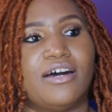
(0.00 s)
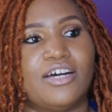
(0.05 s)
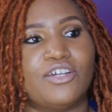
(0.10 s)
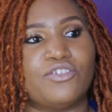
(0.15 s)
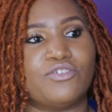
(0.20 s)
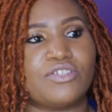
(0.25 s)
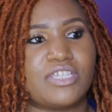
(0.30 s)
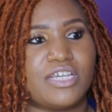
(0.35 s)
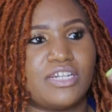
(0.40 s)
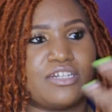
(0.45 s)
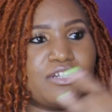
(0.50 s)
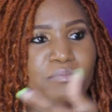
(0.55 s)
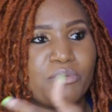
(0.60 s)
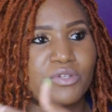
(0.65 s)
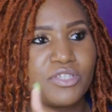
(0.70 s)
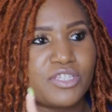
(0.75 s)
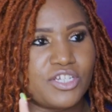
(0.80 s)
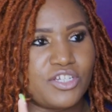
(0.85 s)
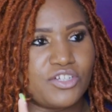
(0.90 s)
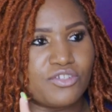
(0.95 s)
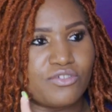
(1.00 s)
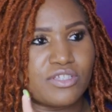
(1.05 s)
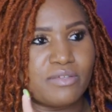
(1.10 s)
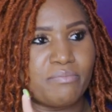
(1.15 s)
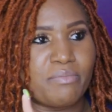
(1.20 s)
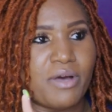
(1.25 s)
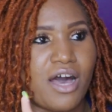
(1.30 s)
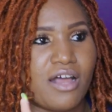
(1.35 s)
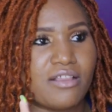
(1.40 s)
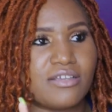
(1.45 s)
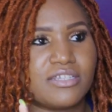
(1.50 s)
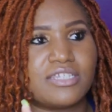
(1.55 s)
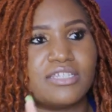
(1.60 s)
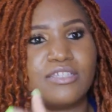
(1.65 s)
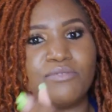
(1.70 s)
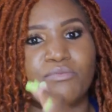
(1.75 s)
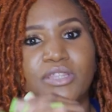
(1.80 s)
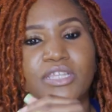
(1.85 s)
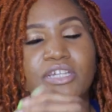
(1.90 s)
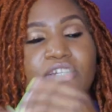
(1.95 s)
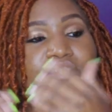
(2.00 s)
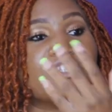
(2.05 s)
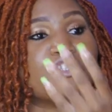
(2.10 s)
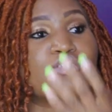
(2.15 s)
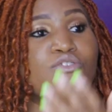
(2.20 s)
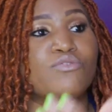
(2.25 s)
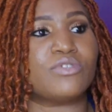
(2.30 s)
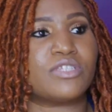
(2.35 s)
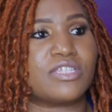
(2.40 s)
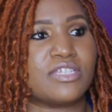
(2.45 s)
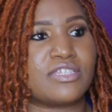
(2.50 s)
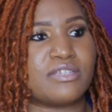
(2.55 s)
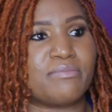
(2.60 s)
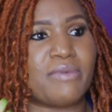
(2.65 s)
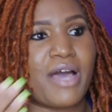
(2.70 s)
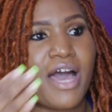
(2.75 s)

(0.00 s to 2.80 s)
understanding the procedures and policies within a school system,